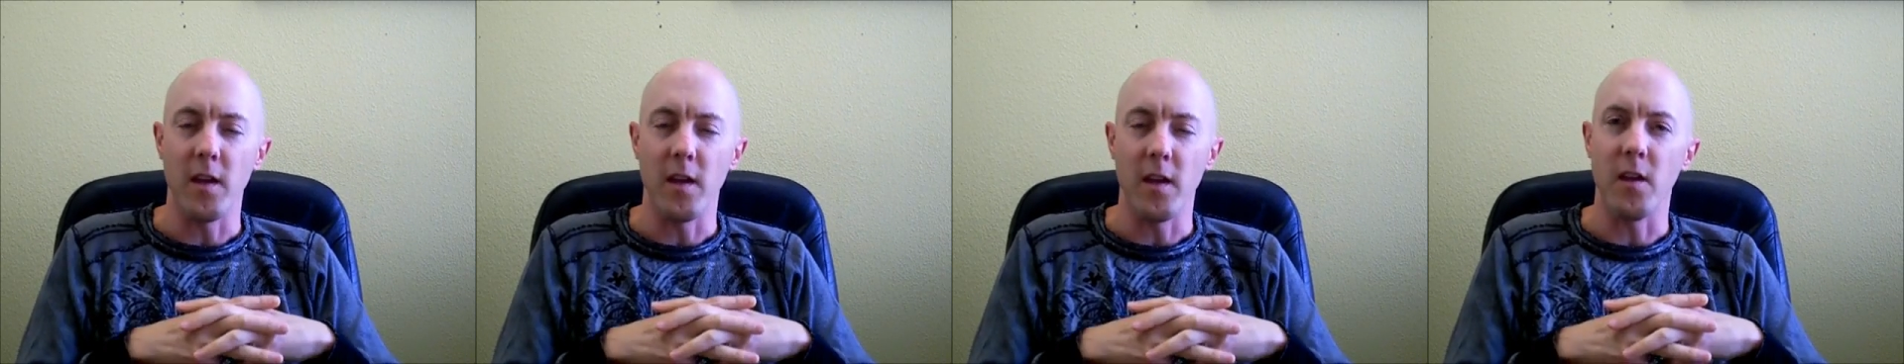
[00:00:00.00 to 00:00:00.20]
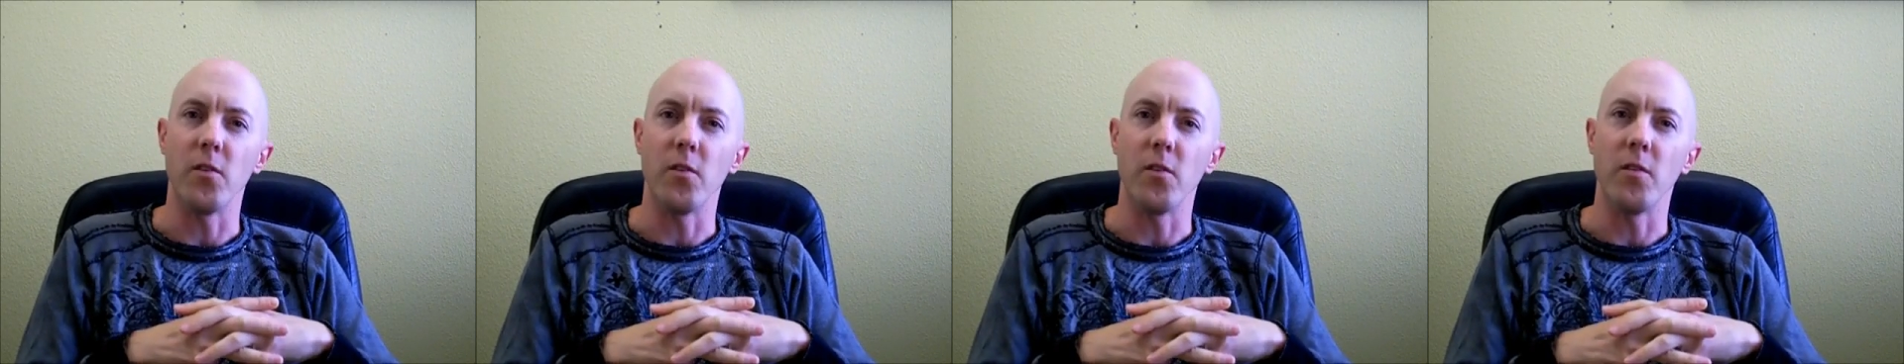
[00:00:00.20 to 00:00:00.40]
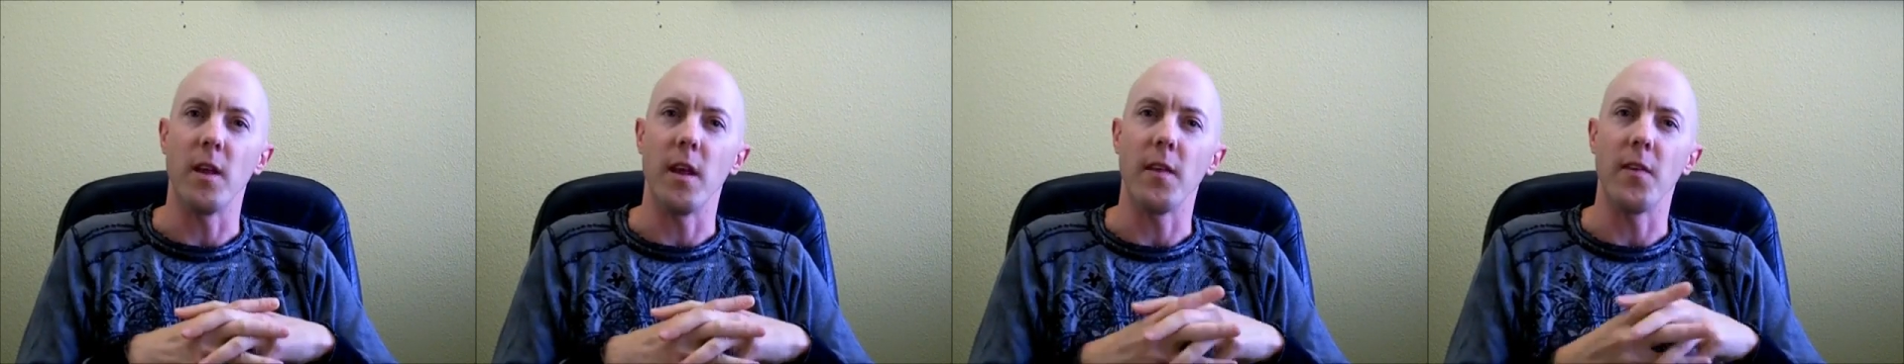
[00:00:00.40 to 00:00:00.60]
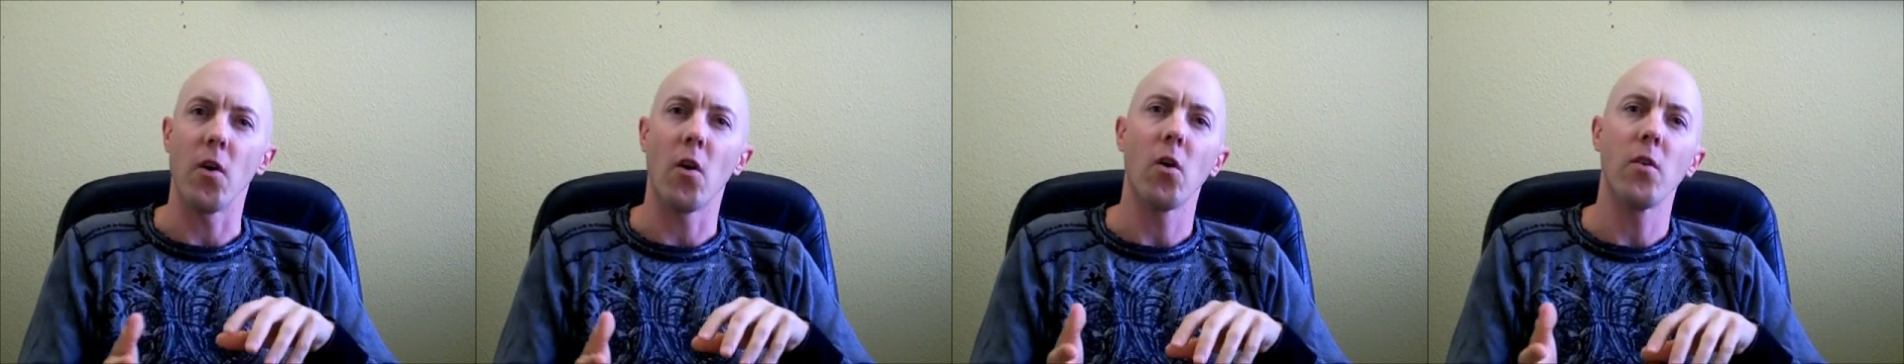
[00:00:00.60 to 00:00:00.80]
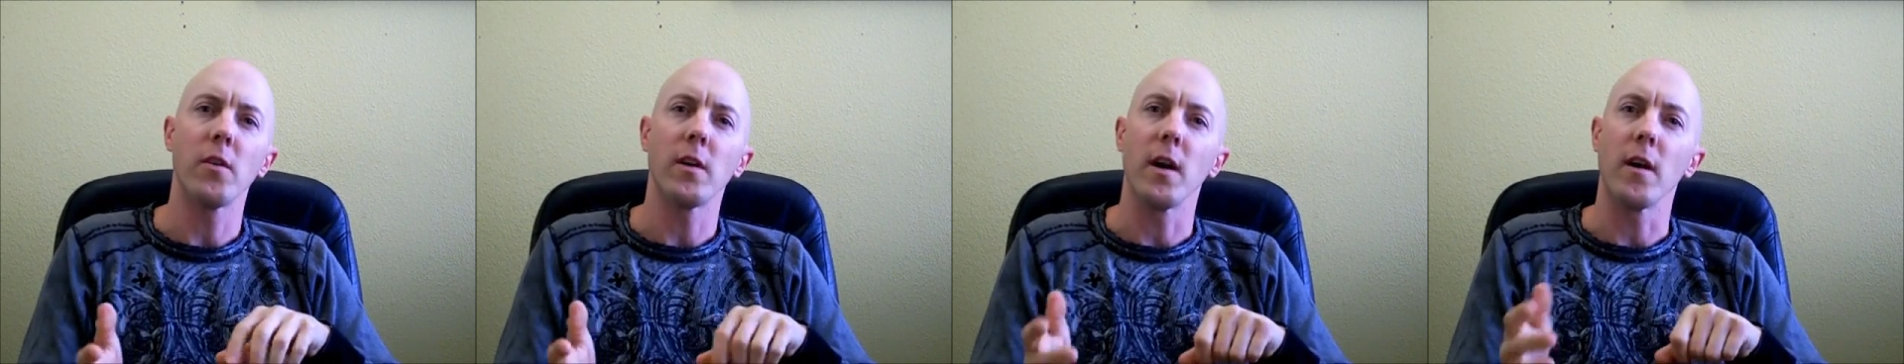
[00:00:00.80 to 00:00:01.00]
is that the
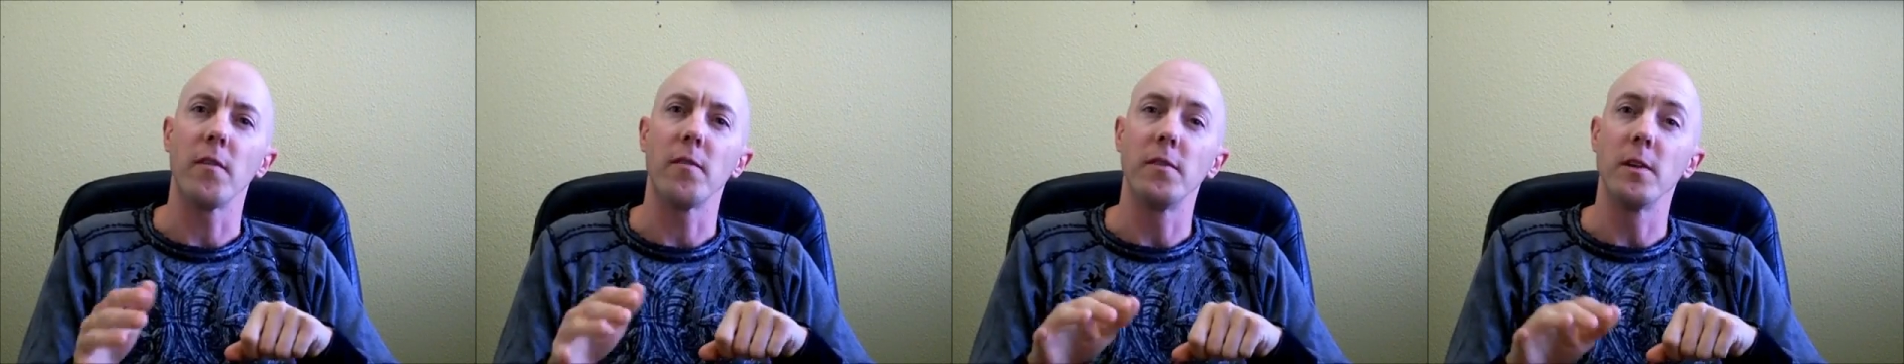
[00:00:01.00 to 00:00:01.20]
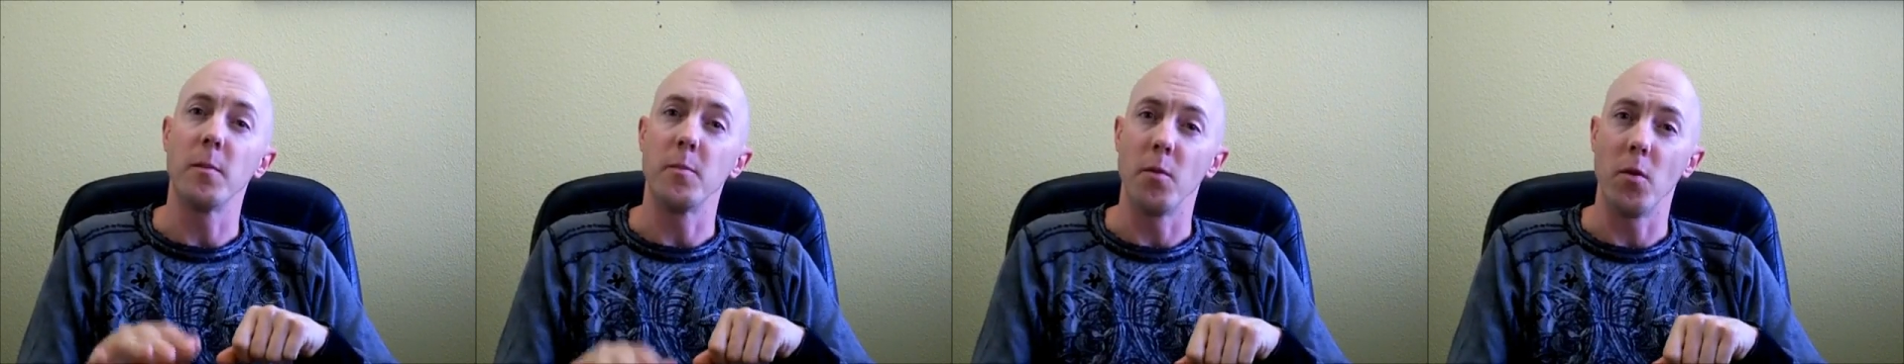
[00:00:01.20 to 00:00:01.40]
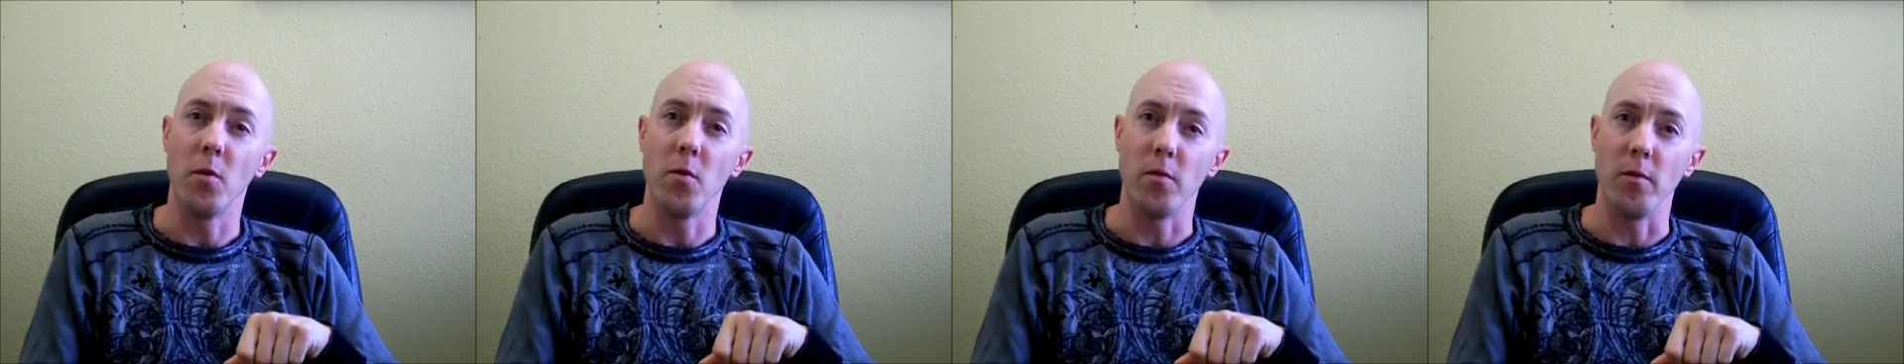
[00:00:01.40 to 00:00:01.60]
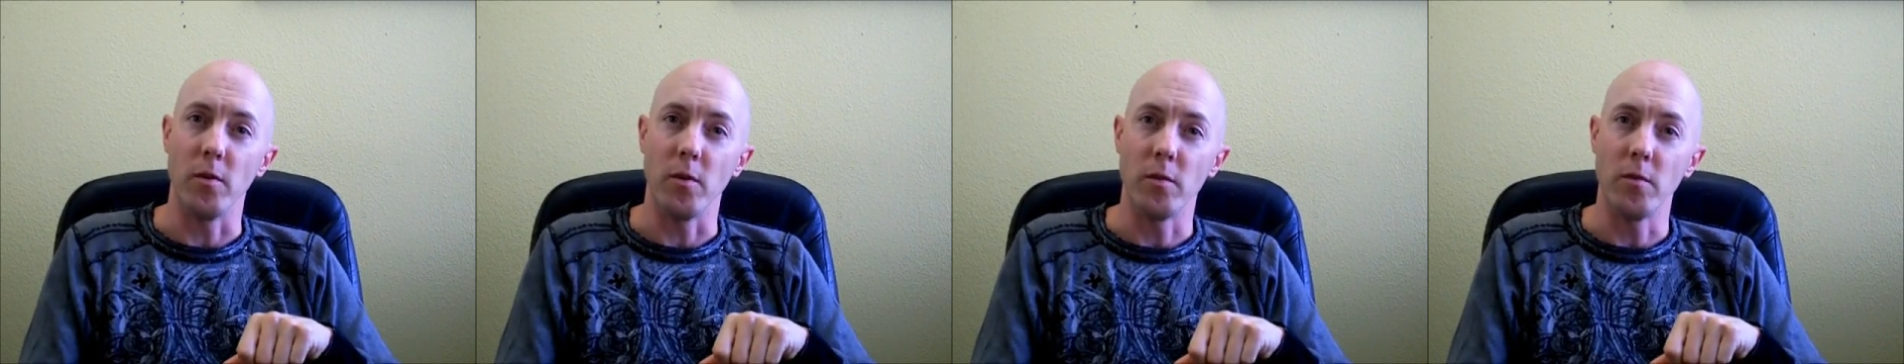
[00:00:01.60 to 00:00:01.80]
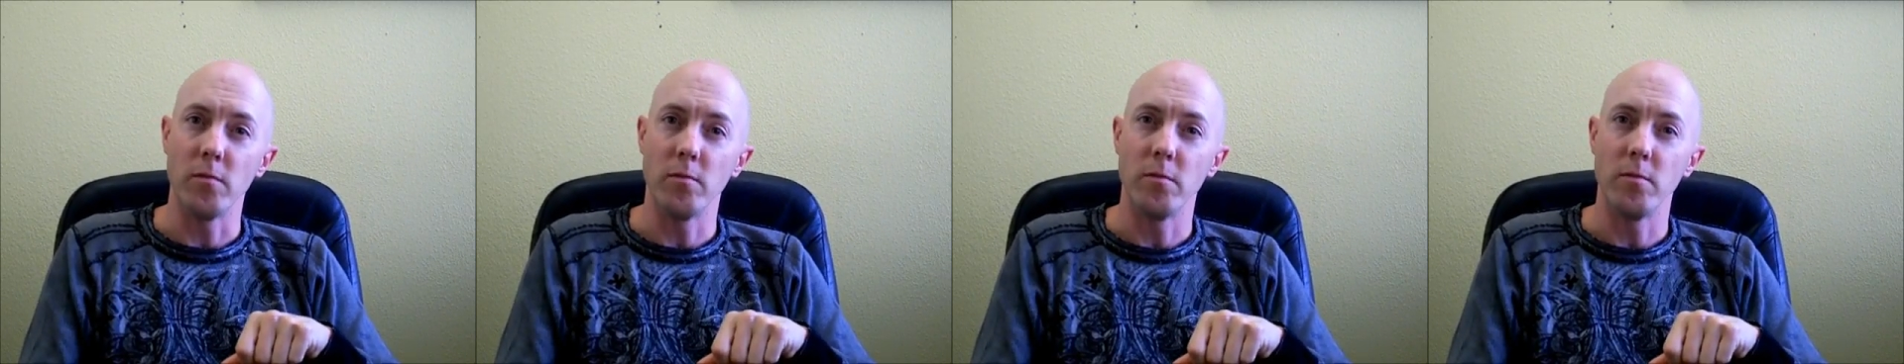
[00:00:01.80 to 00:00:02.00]
card that got flipped
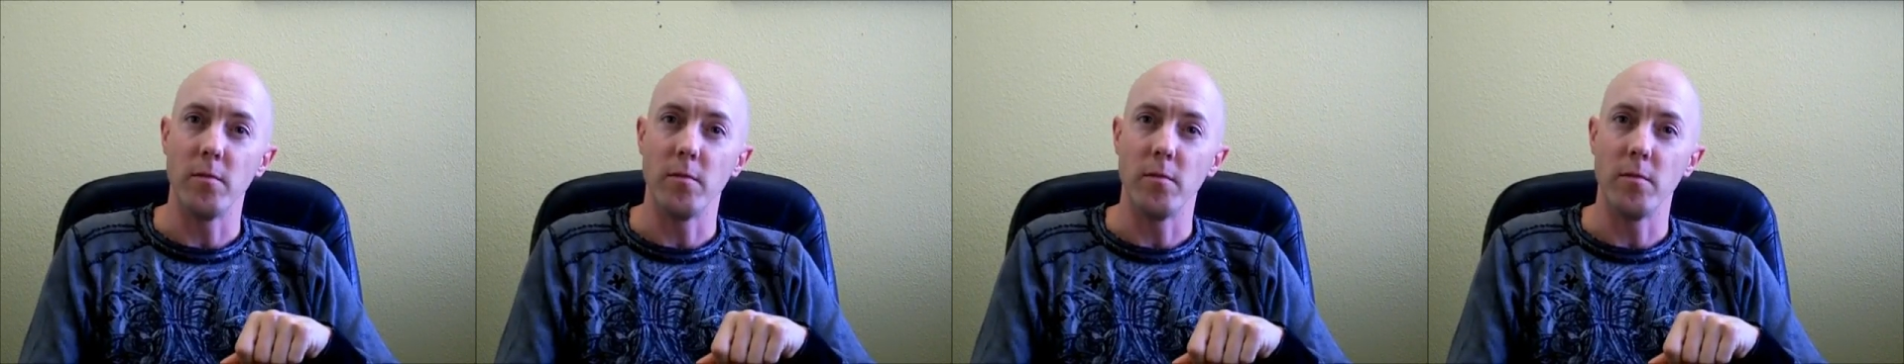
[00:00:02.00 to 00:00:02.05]
over